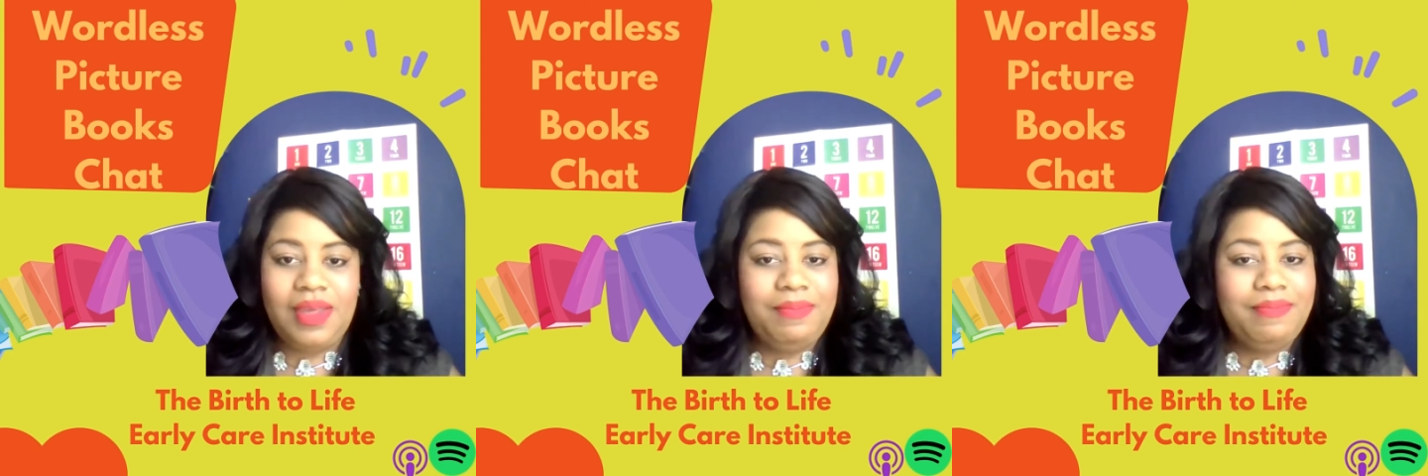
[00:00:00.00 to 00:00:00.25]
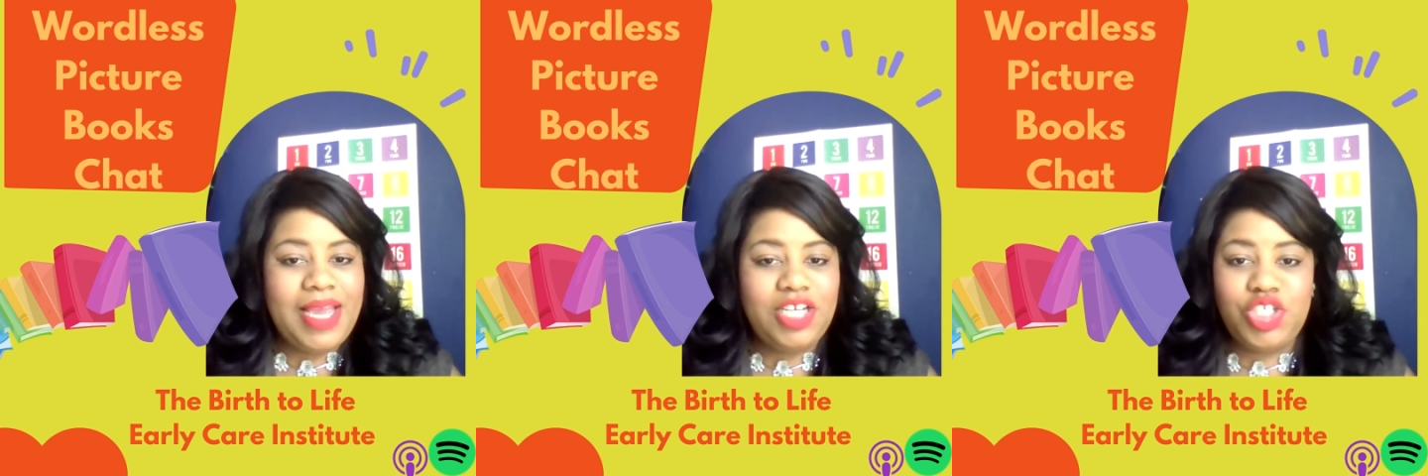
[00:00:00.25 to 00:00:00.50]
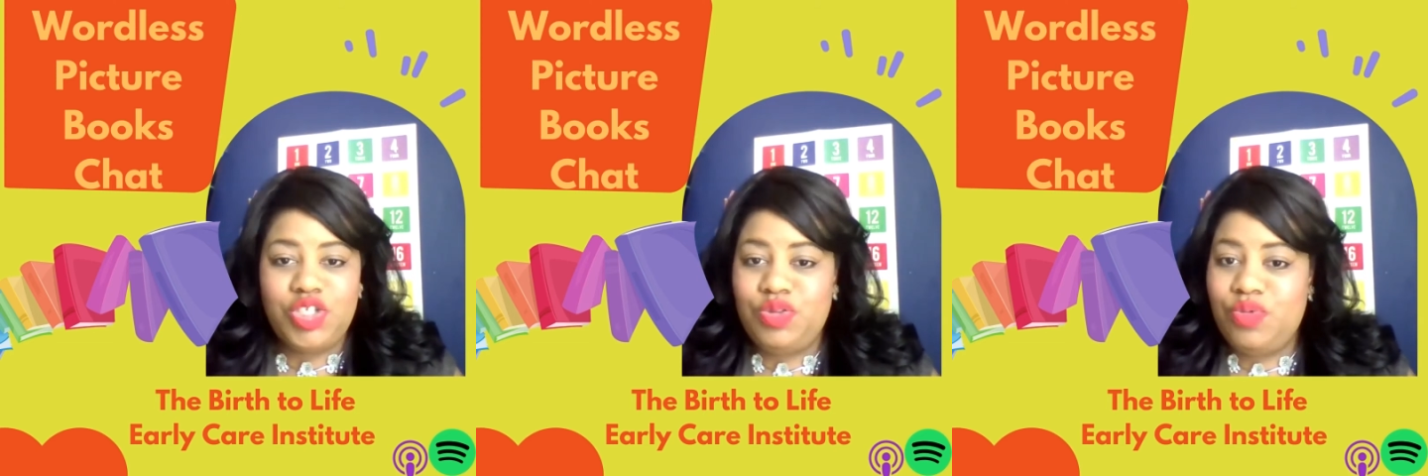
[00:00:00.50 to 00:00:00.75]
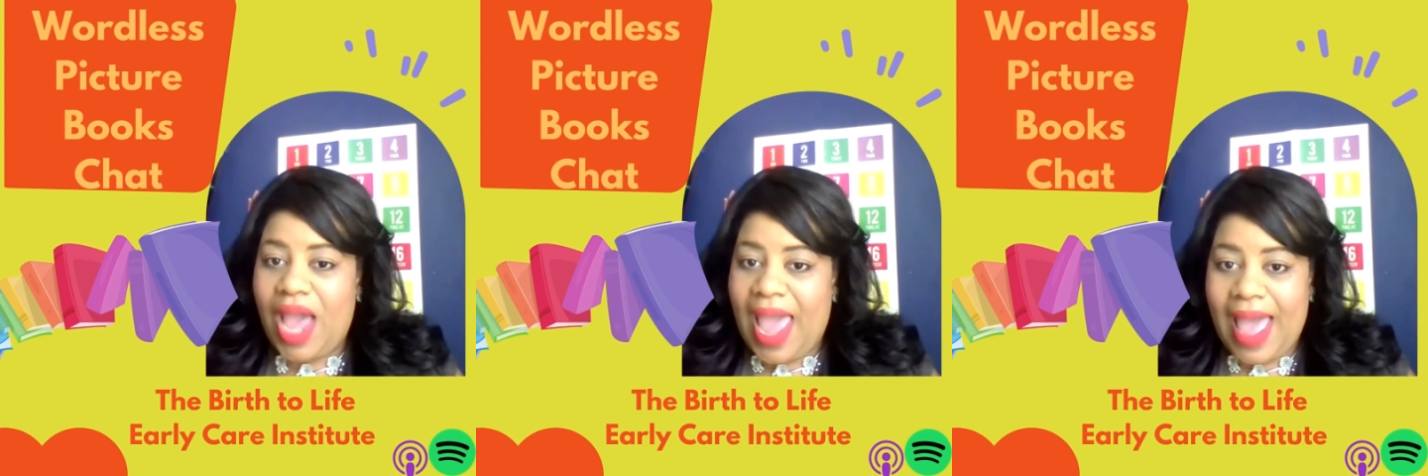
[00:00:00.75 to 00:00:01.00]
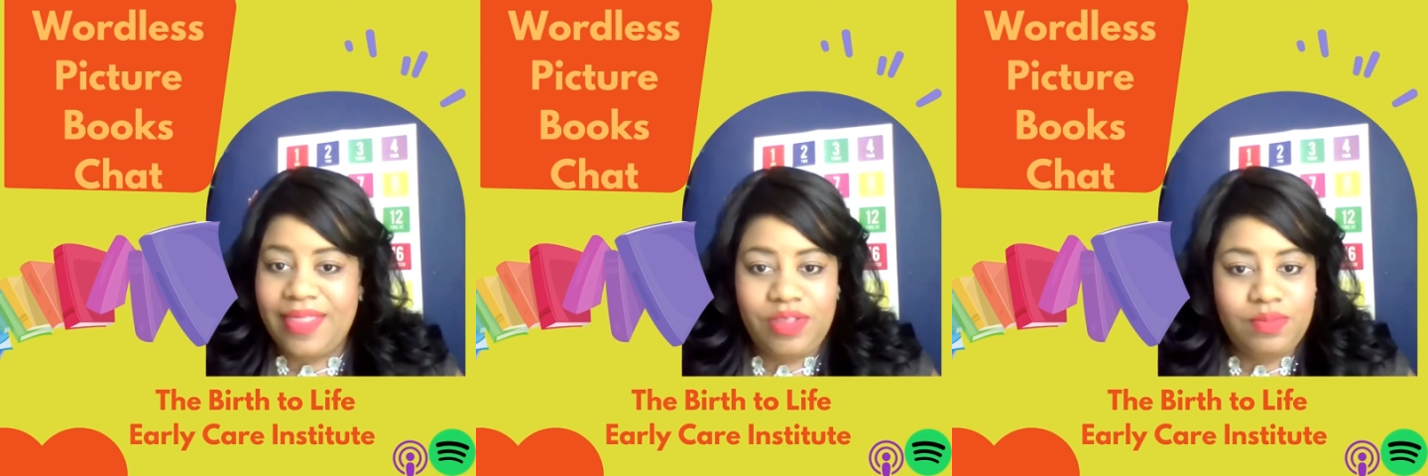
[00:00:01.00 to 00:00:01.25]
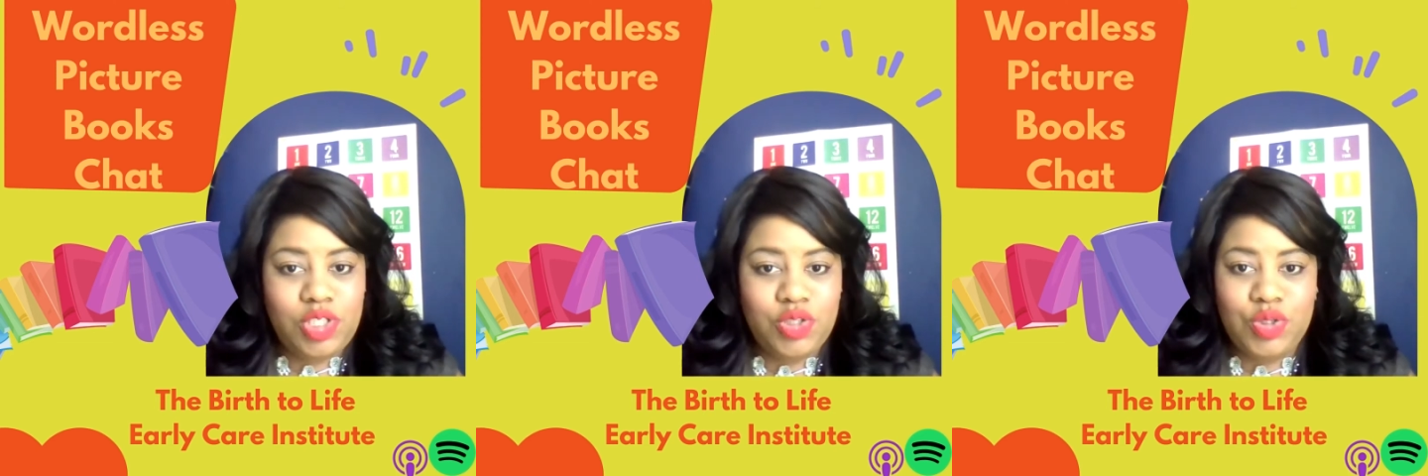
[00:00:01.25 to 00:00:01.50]
Make sure you add
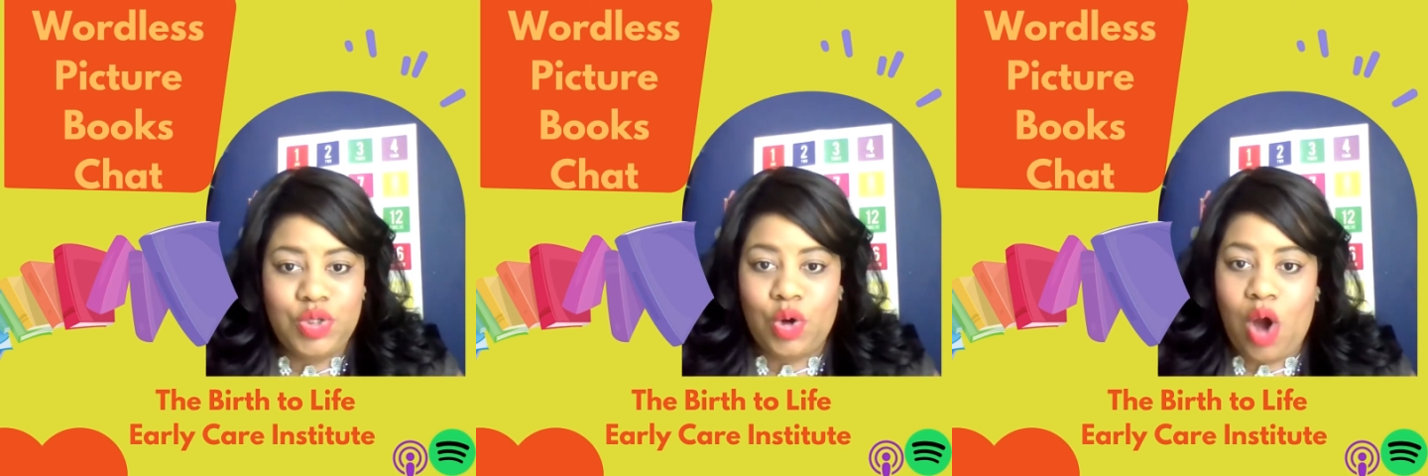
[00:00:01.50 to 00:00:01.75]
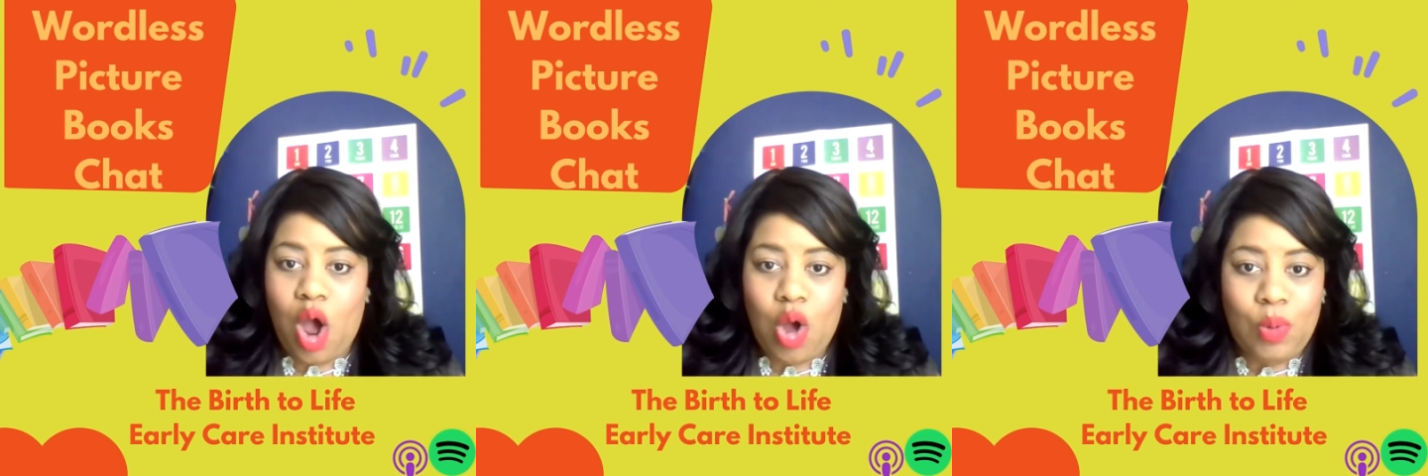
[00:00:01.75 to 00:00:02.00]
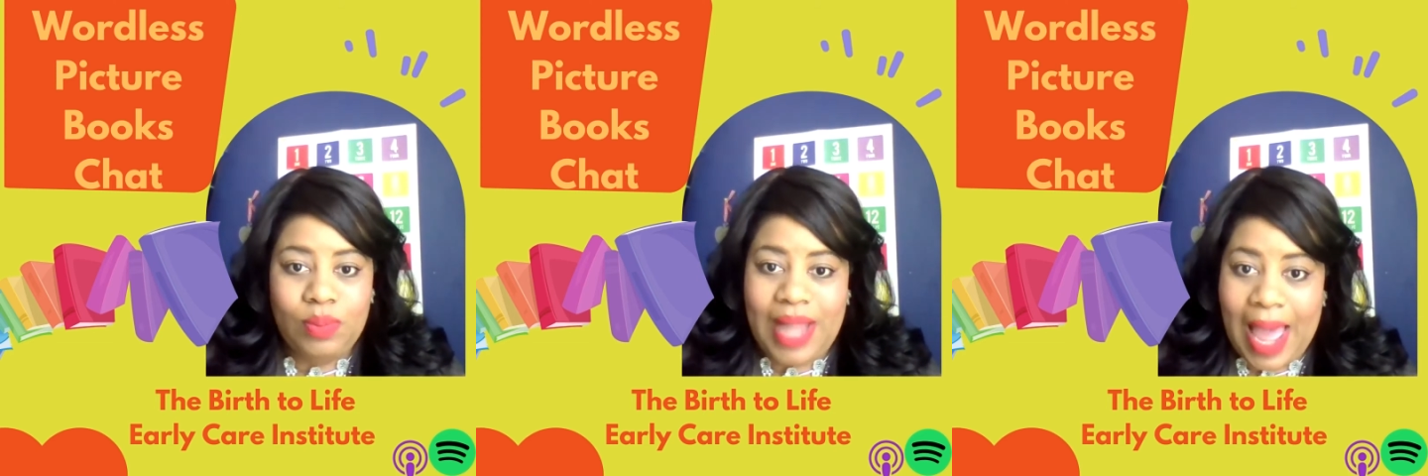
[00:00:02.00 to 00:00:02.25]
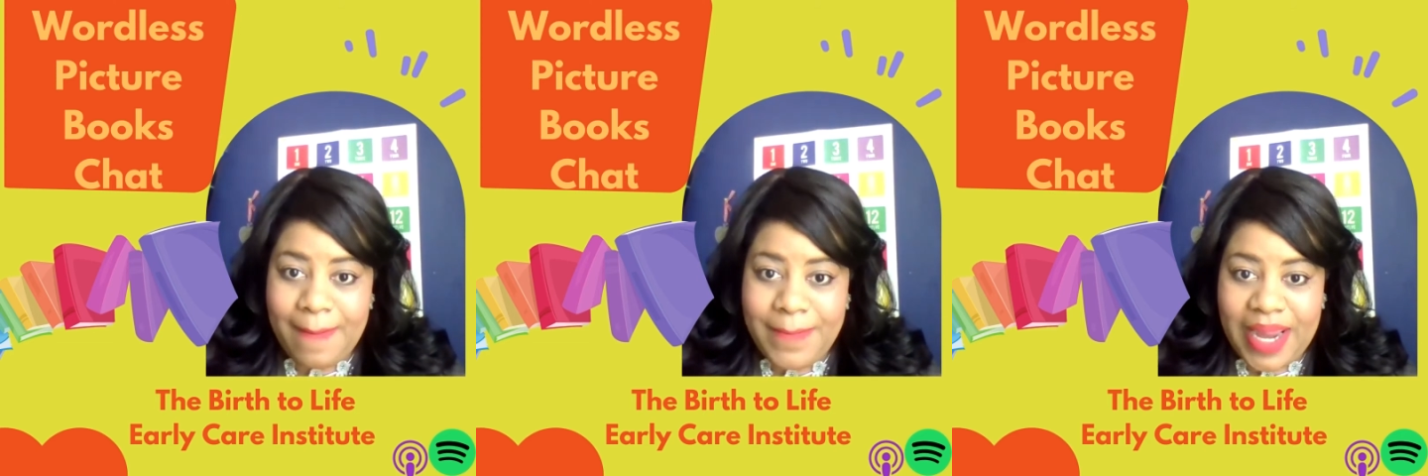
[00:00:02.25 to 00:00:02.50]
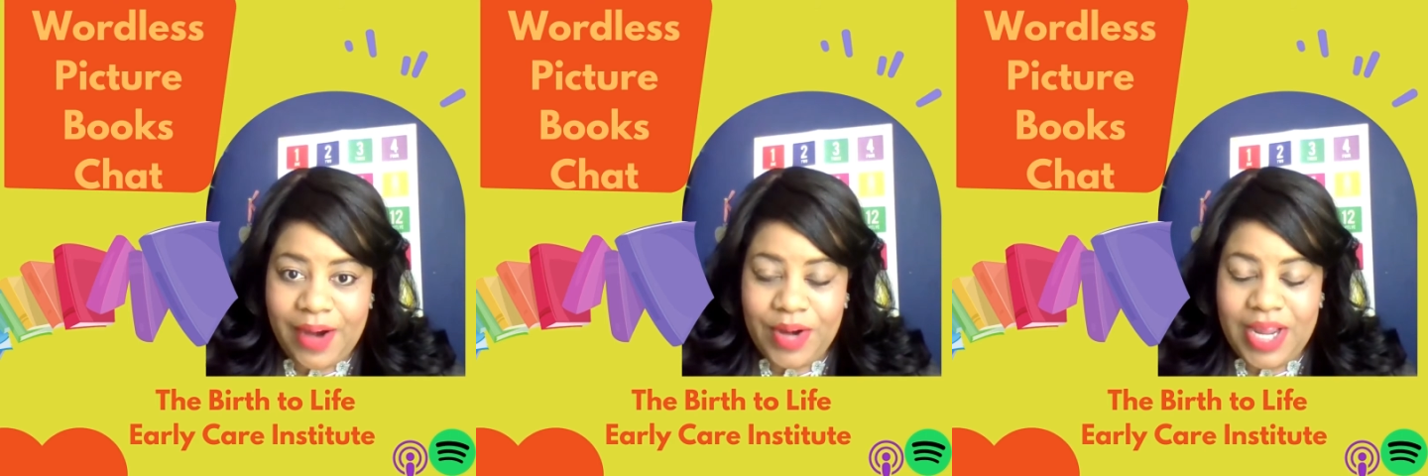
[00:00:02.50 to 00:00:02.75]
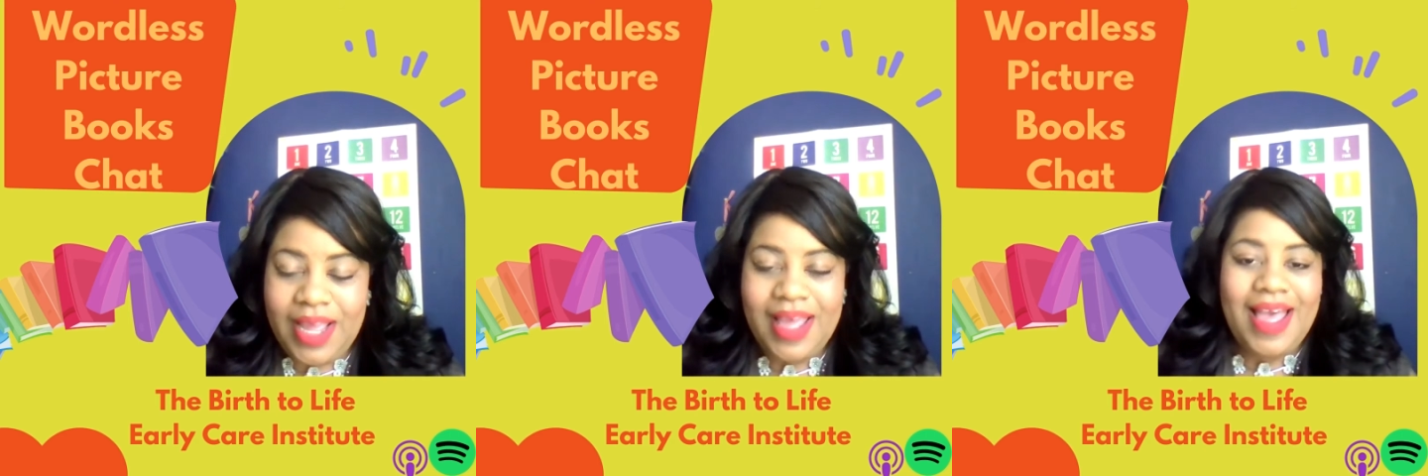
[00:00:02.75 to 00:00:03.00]
them to your home
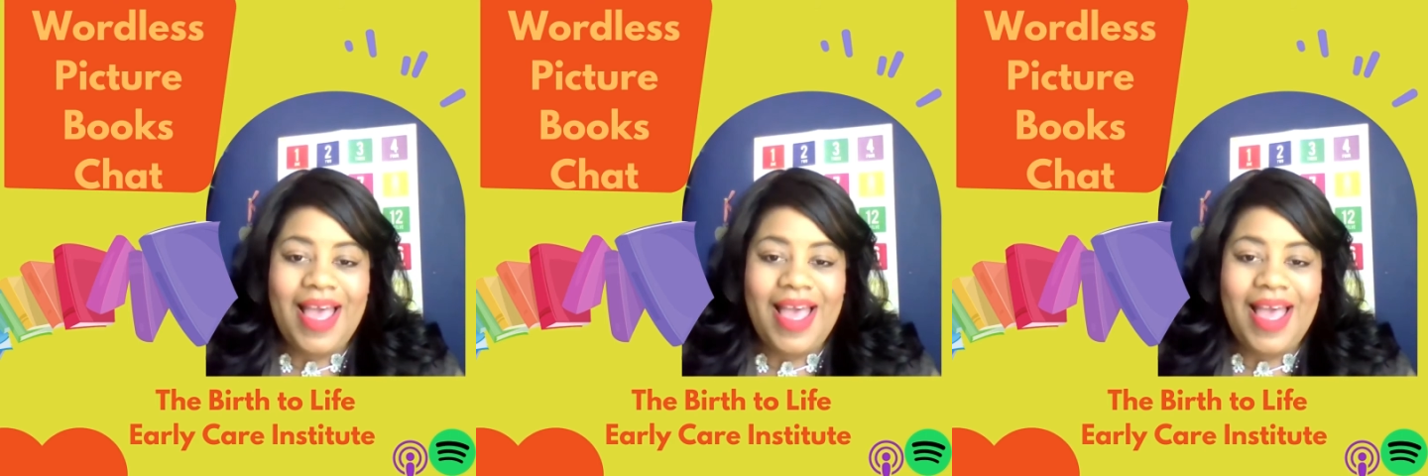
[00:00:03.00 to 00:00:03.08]
library.